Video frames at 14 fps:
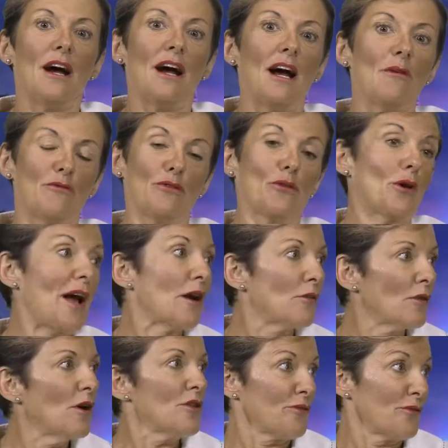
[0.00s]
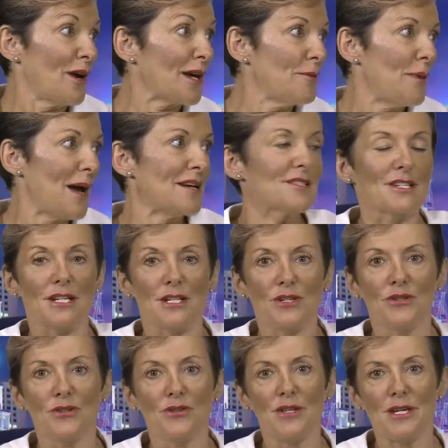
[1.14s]
uh, for our growth, for our capacity to
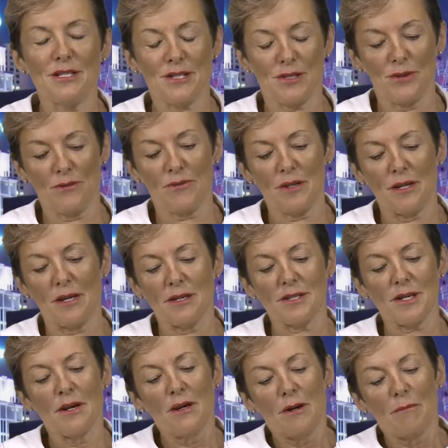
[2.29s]
do these sort of things.